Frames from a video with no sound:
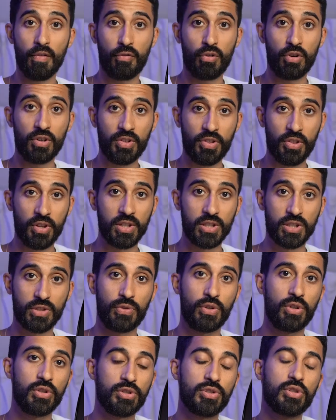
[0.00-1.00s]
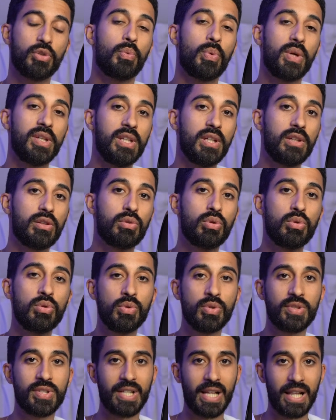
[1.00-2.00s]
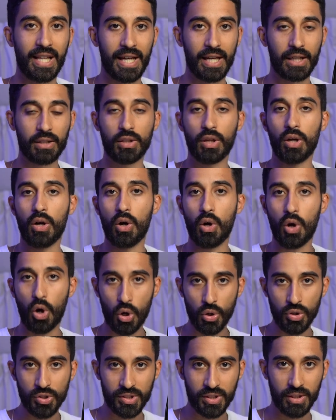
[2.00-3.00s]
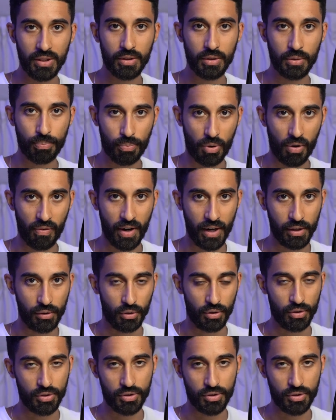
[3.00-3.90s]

First things first, we need to select a hosting provider.